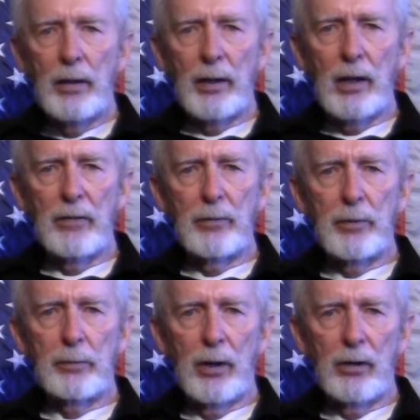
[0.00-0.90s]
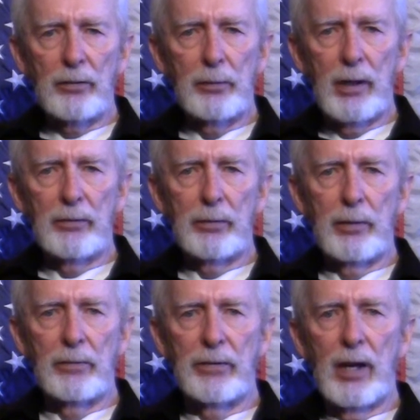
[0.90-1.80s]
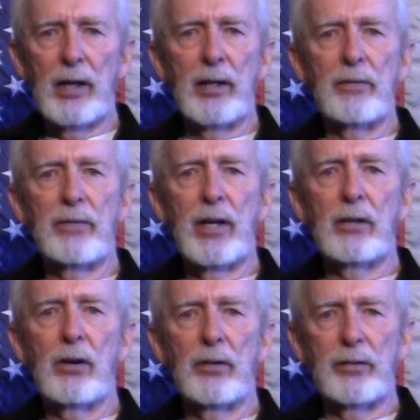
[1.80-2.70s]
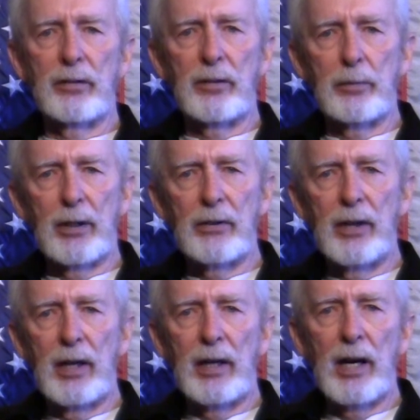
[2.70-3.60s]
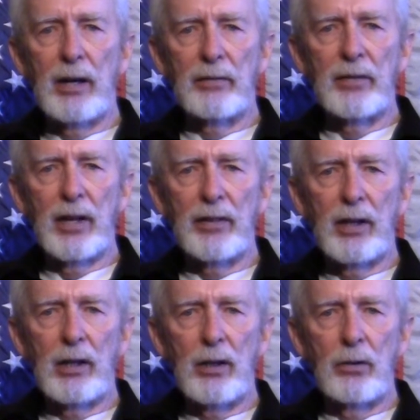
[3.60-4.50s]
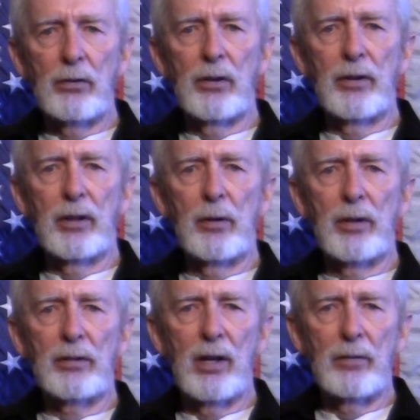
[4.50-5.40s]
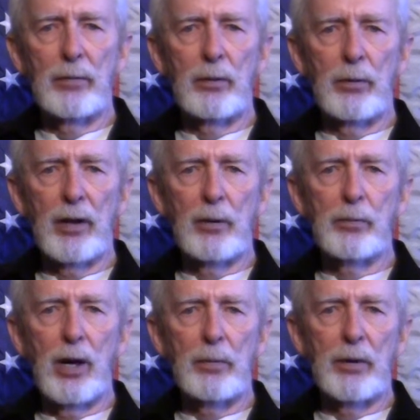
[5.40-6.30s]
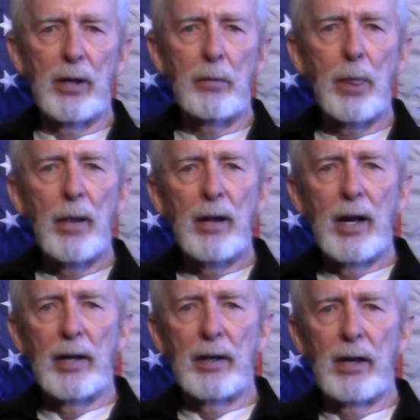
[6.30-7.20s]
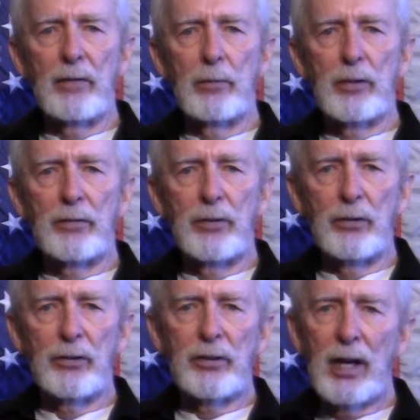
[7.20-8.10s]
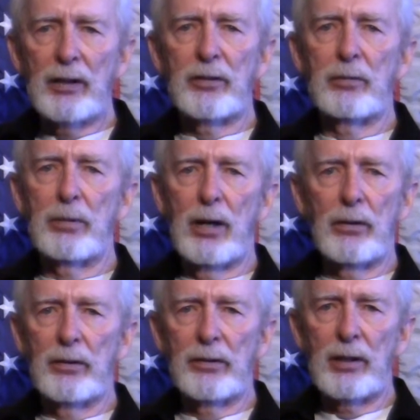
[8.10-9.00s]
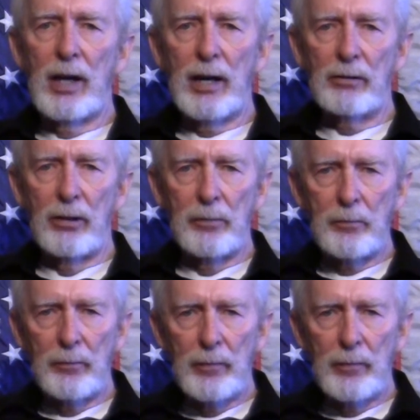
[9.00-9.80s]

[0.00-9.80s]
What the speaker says: The government borrows money from the Fed, and the Fed causes it to be created out of nothing and loaned to the U.S. government without property, and the government's future taxing power is collateral.